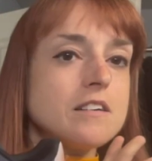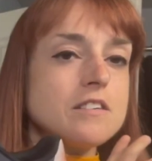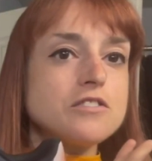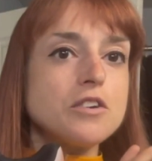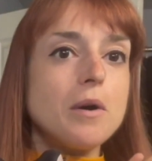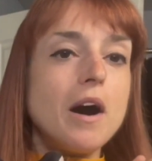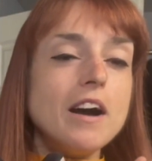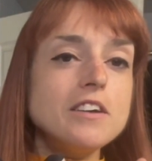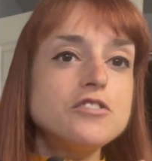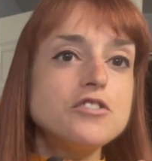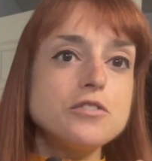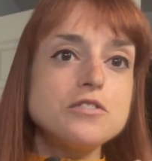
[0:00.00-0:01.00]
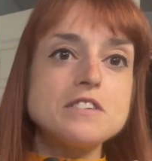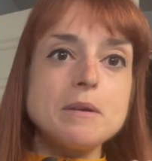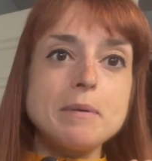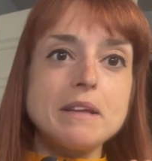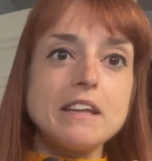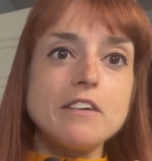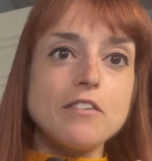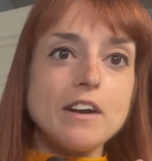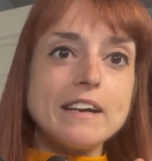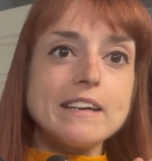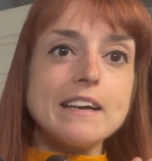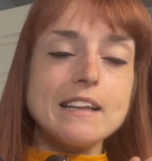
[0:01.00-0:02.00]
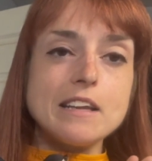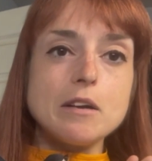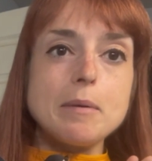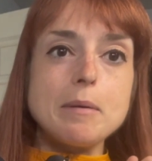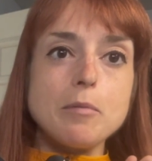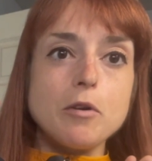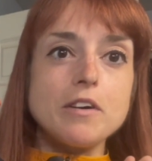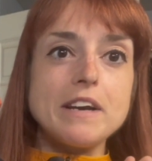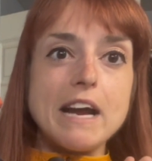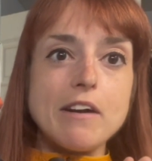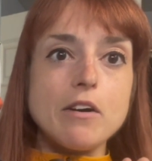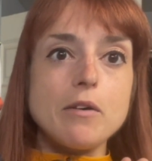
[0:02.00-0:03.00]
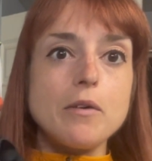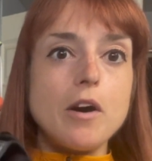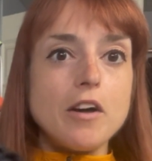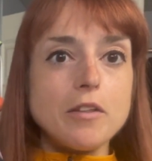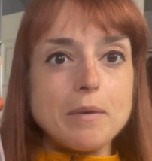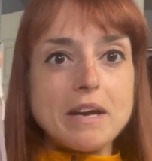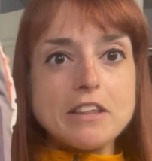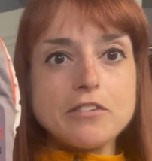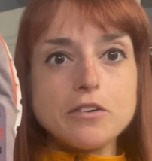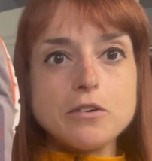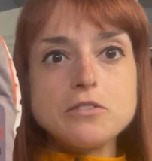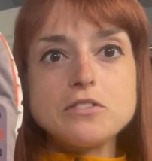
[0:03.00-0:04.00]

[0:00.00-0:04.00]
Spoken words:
So On shoes typically run a little bit more narrow all the way through,